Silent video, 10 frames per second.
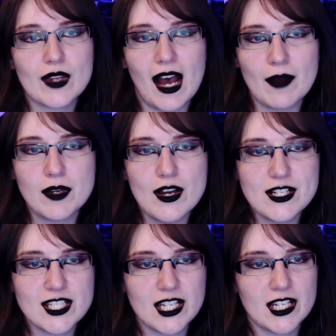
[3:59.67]
I'm going
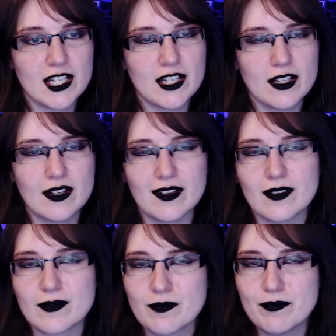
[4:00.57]

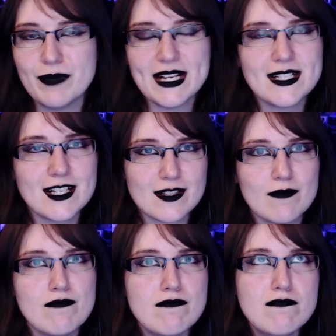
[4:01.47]
to base this
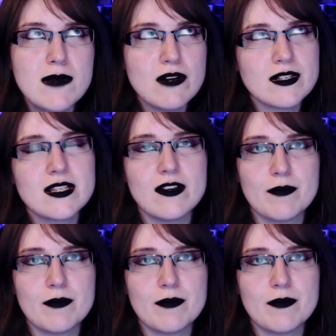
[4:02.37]
mostly on